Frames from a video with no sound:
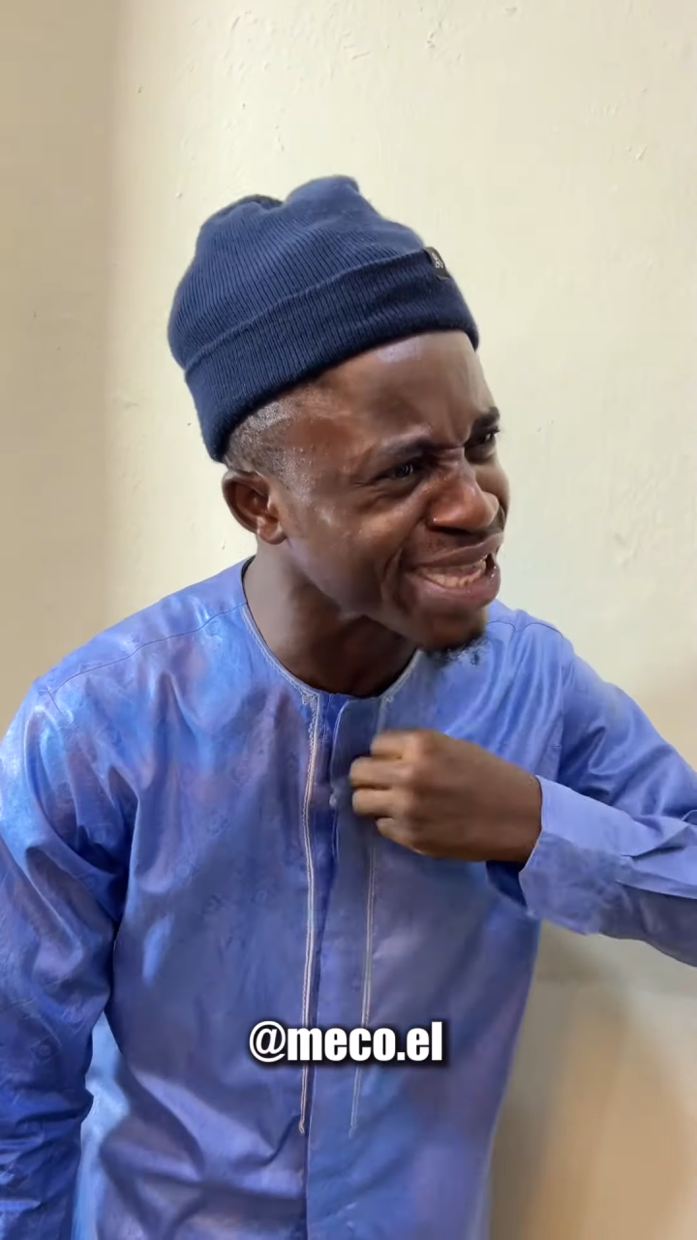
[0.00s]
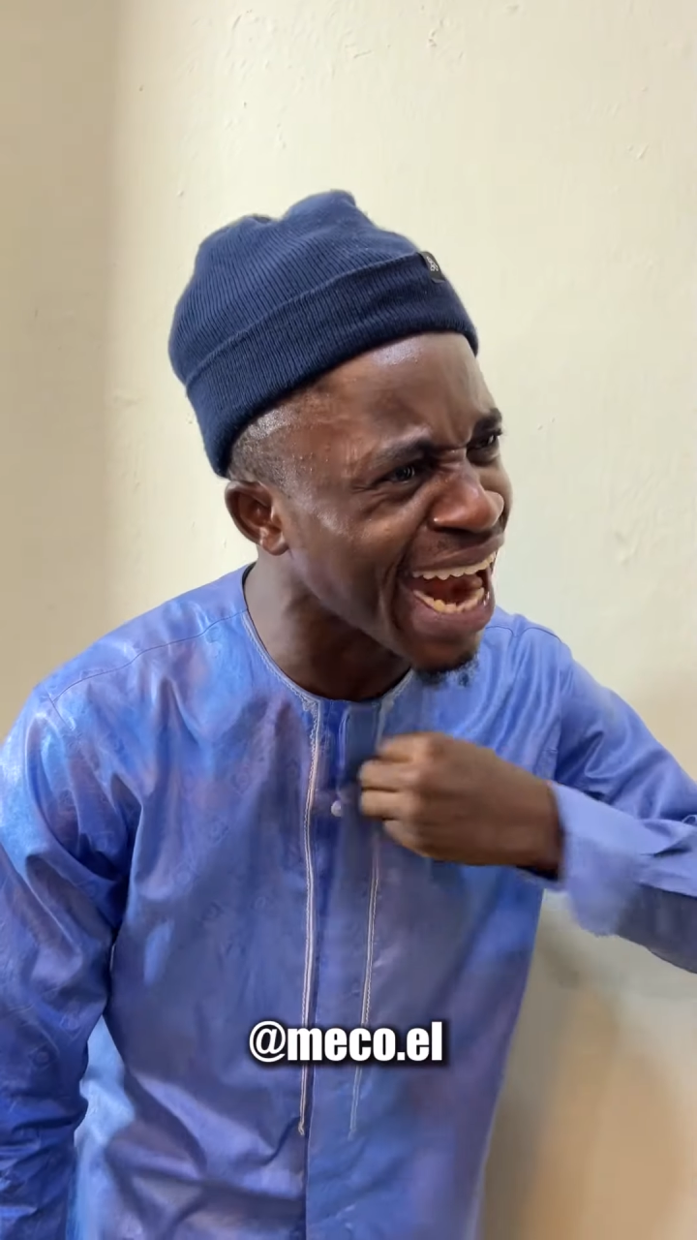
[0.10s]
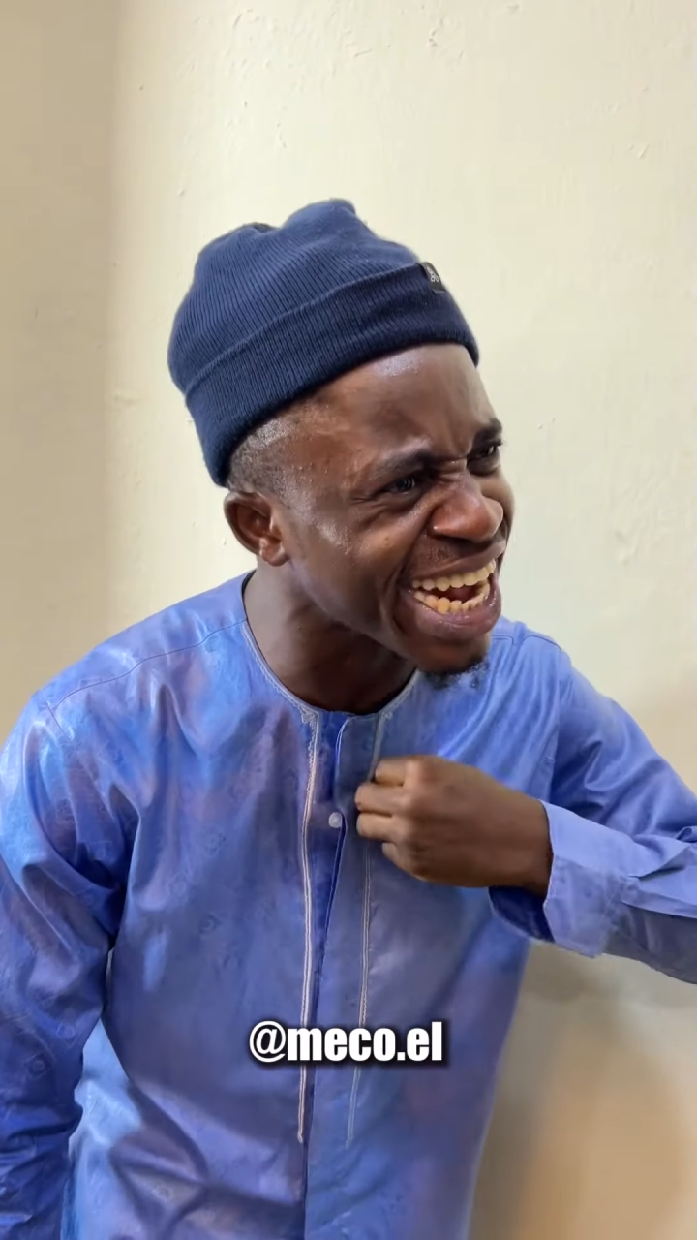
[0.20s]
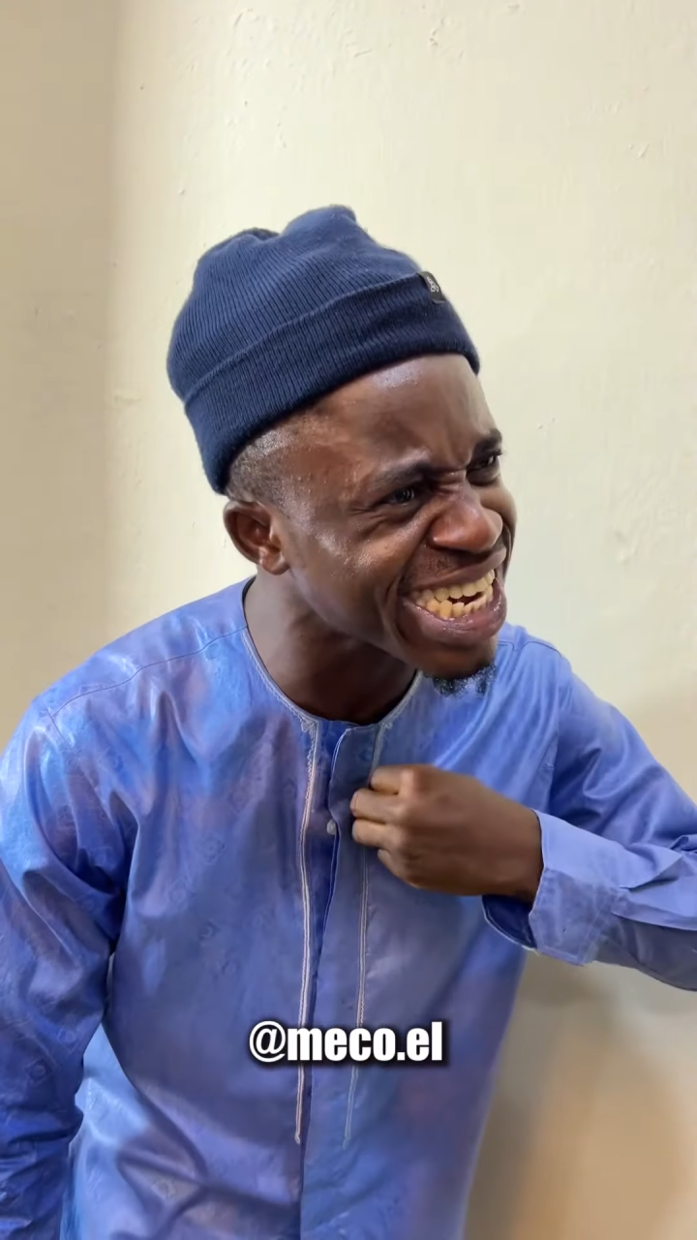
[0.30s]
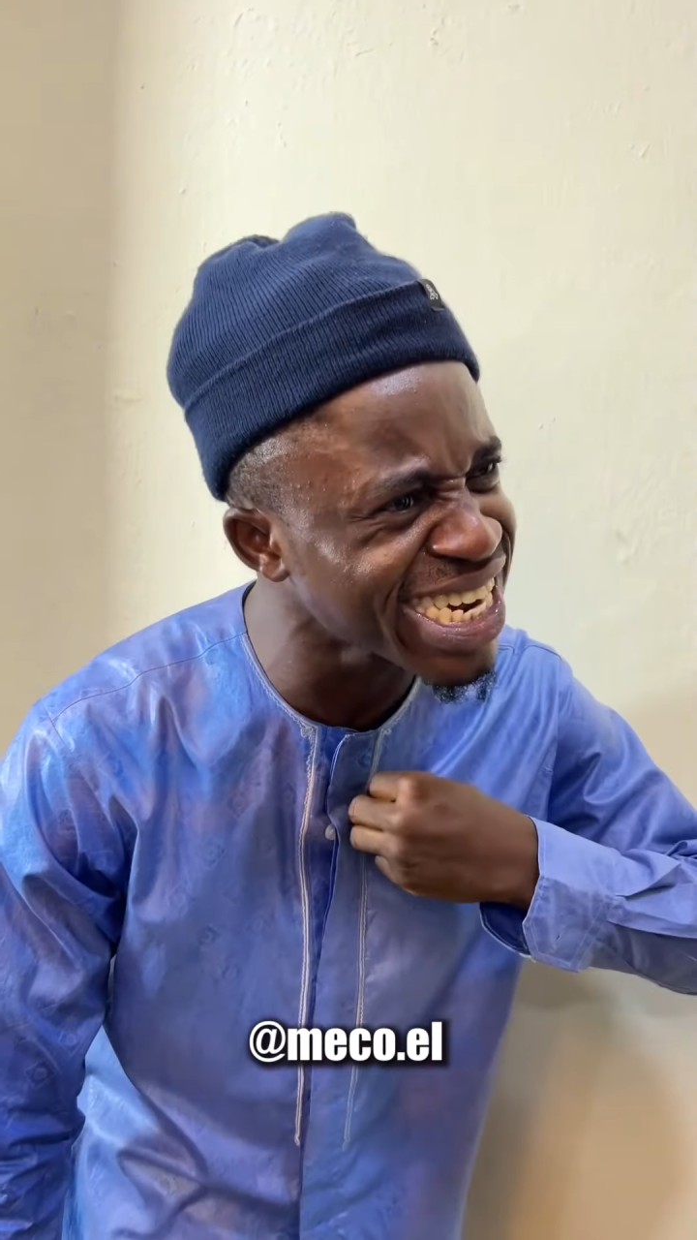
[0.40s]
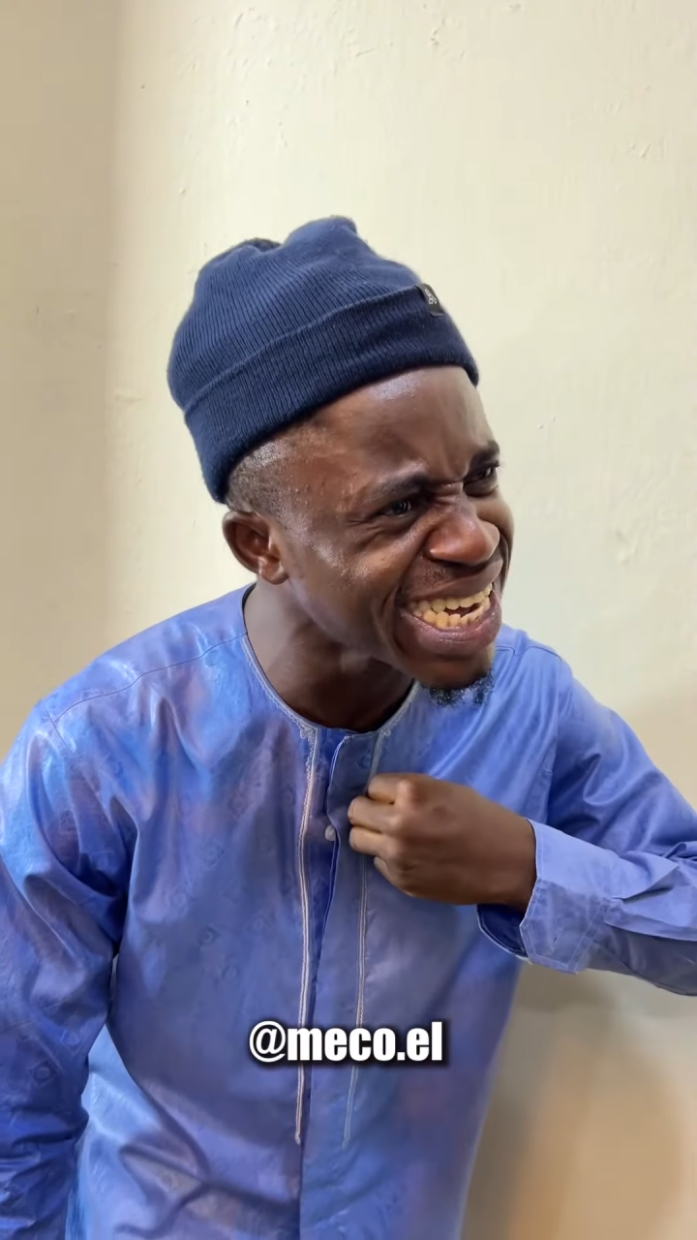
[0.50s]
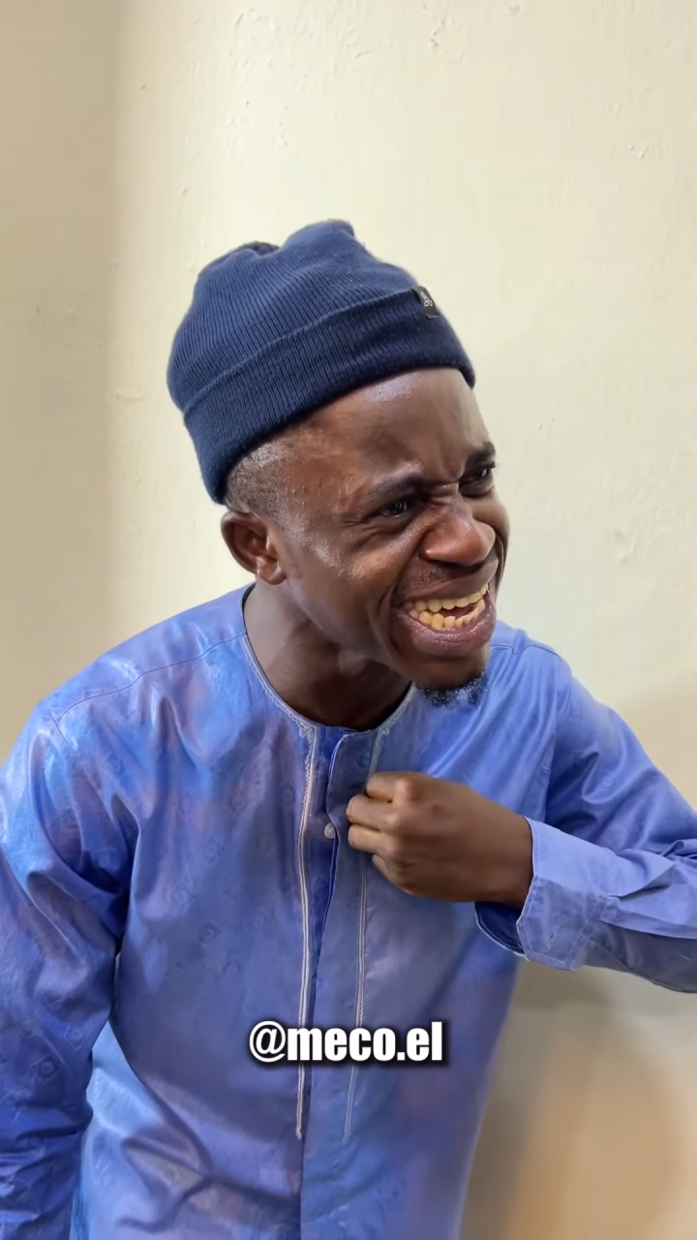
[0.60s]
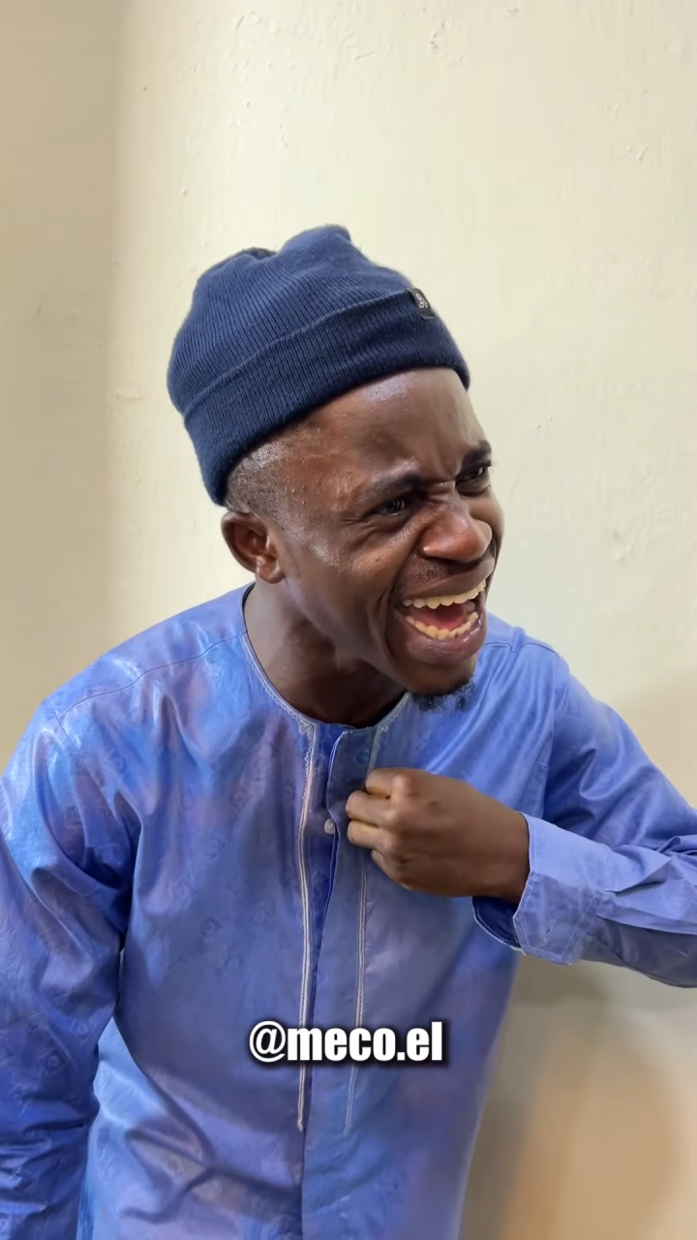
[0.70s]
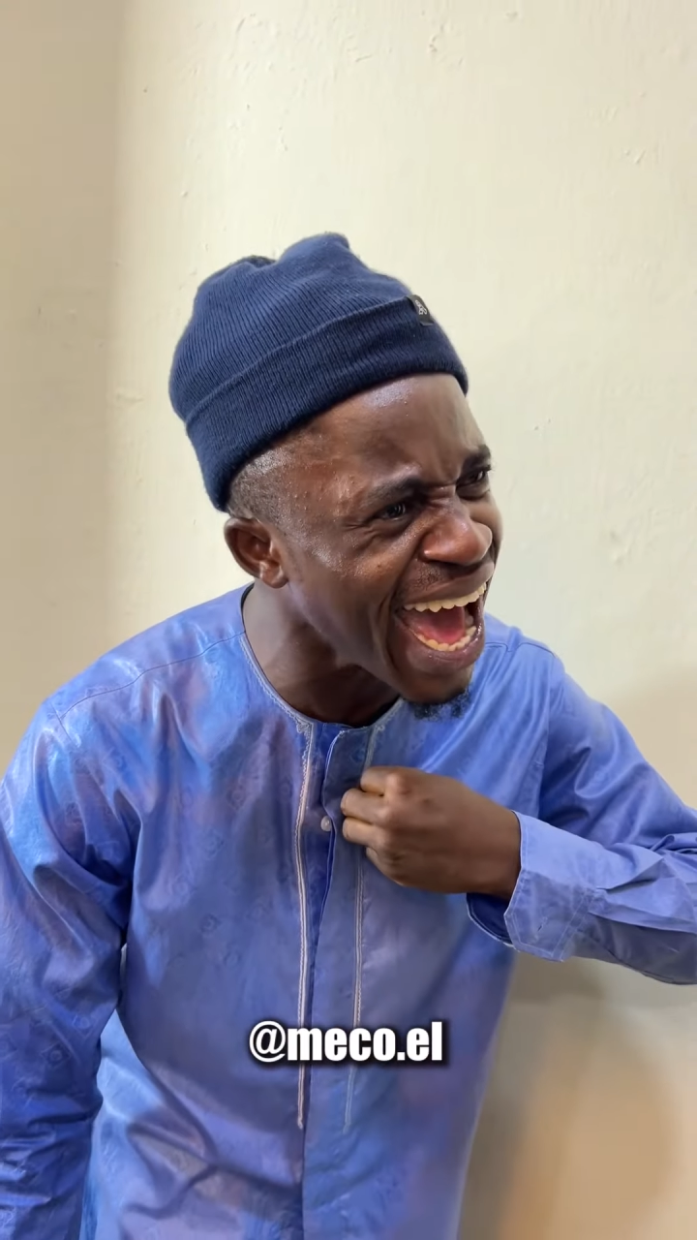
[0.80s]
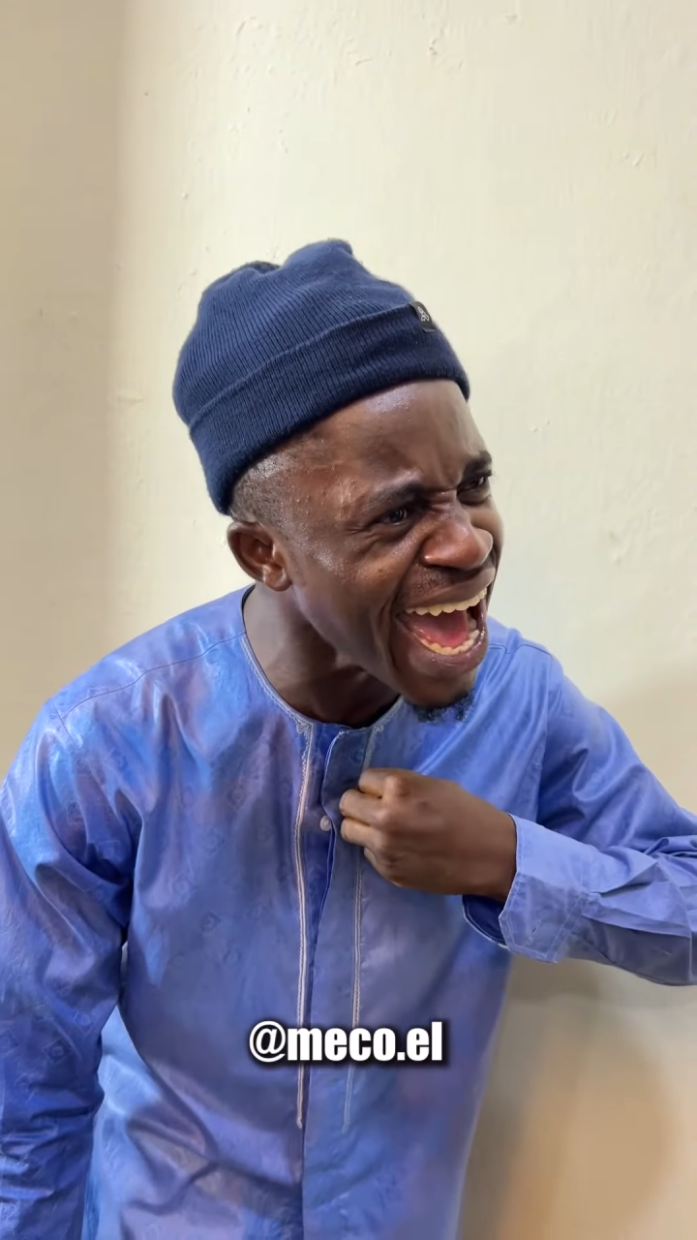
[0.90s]
trash?
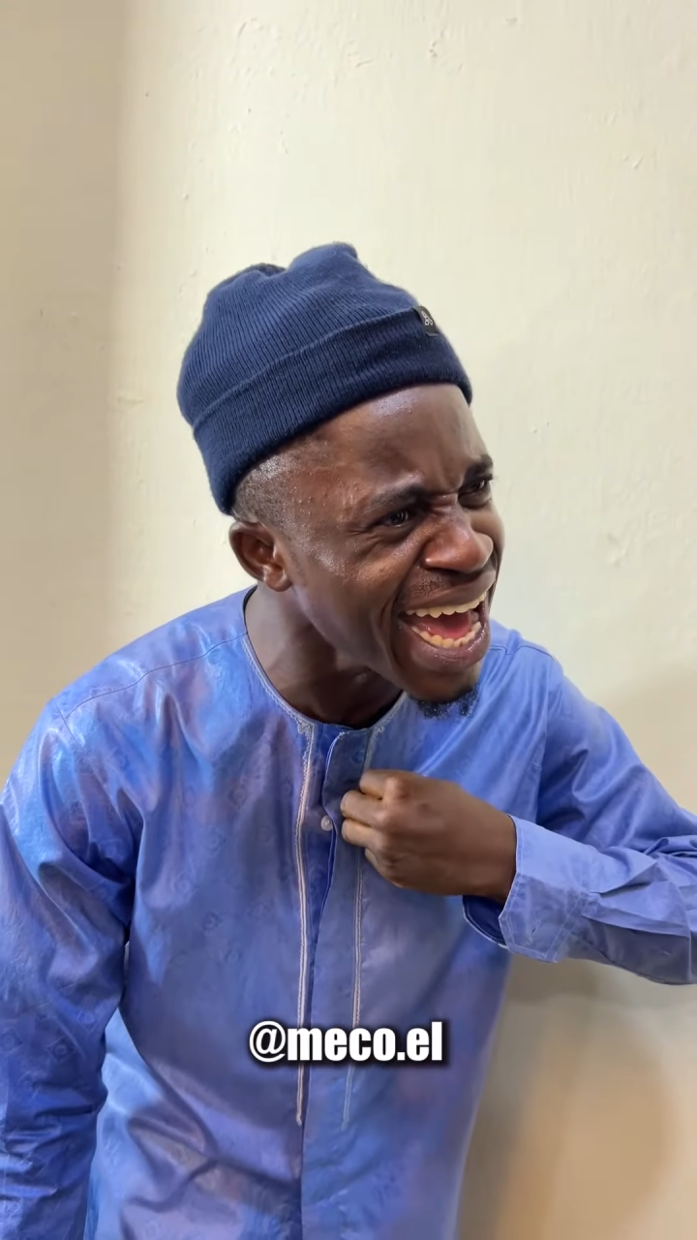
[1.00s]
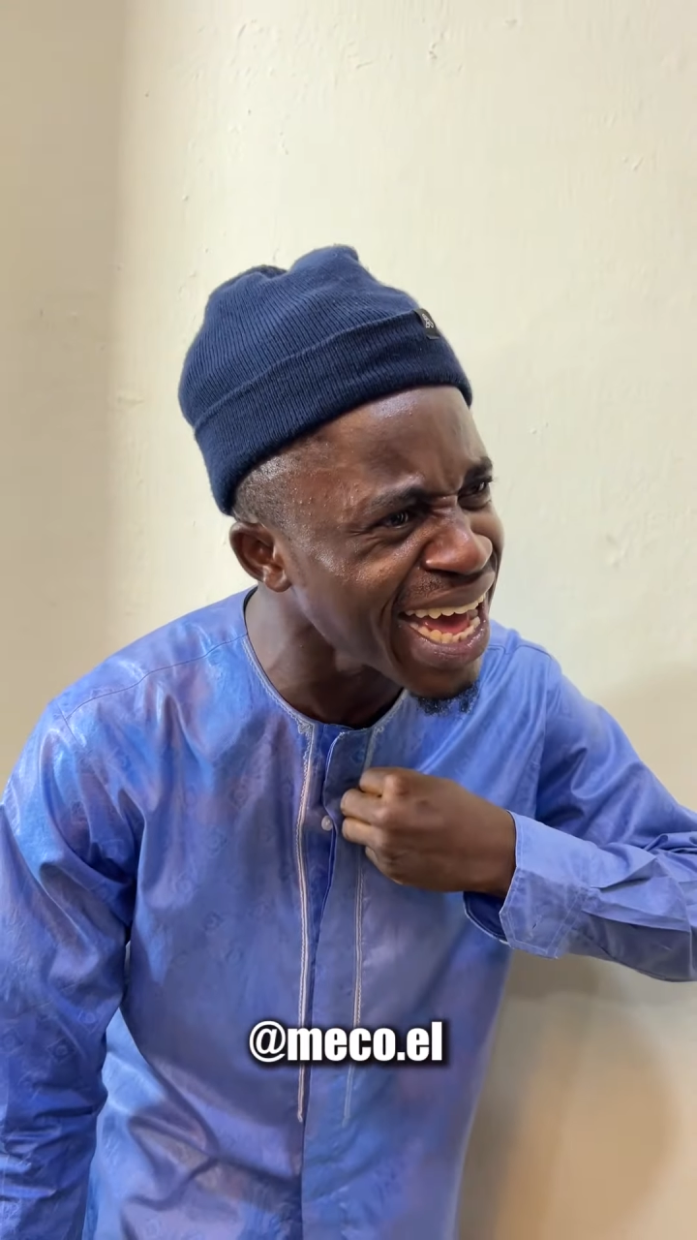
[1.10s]
Eh?